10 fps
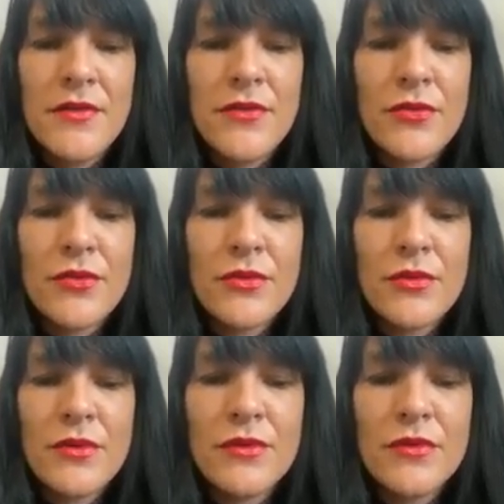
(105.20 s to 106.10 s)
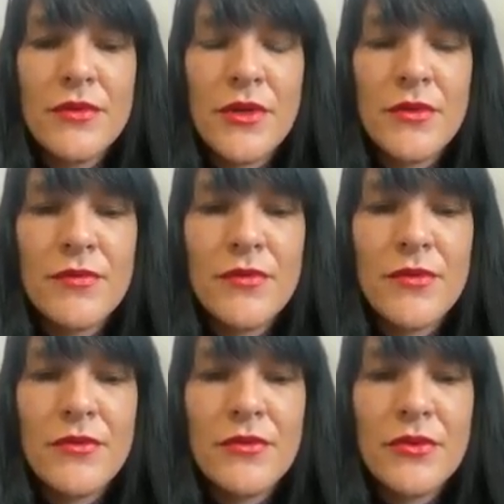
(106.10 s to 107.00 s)
through
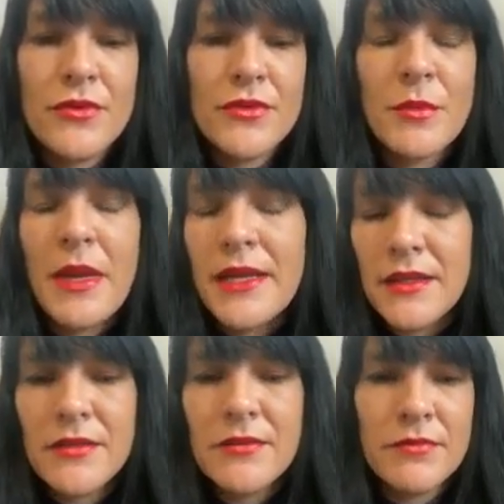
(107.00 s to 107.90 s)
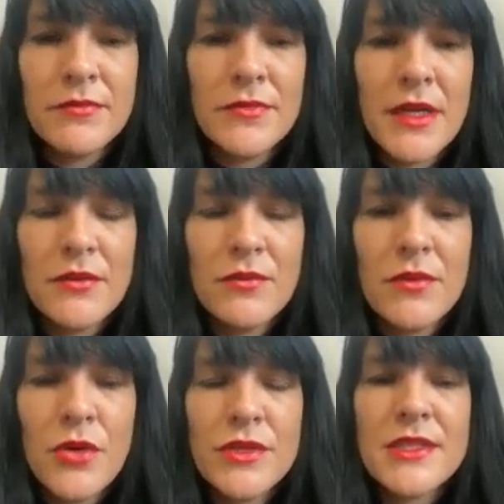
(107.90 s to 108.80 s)
shamanic
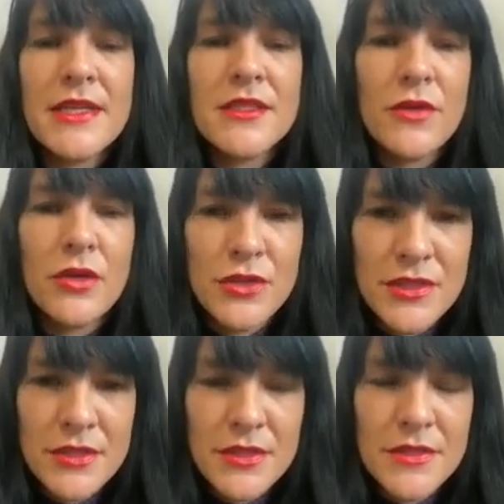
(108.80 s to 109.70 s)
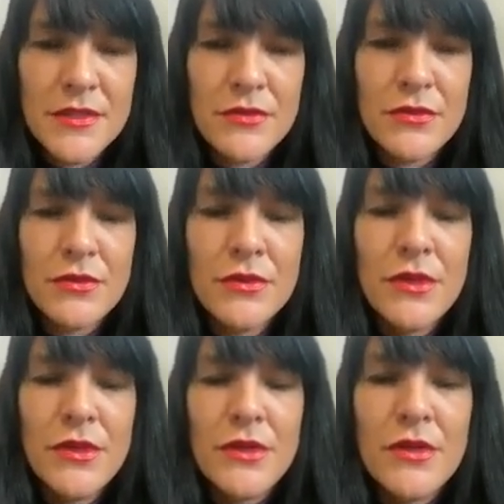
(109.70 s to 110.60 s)
altered states of consciousness, through
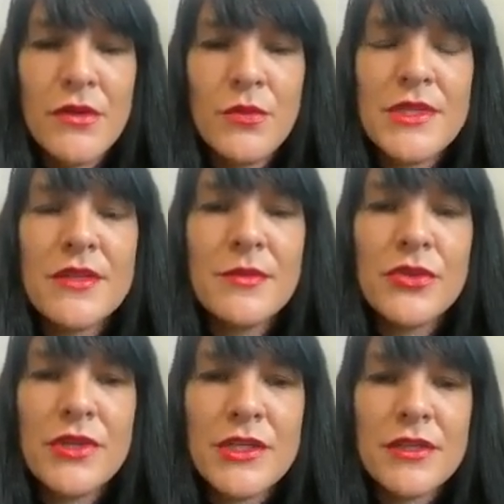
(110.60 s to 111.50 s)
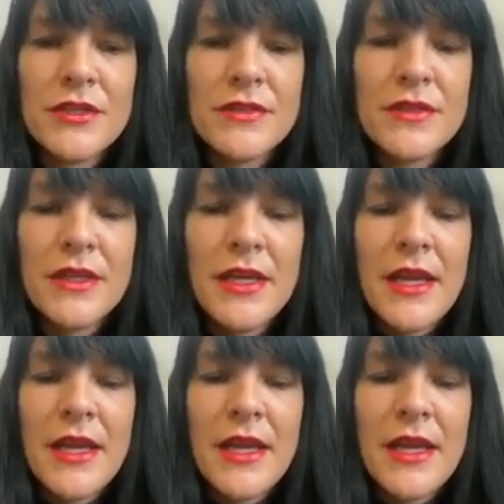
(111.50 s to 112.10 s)
wisdom traditions.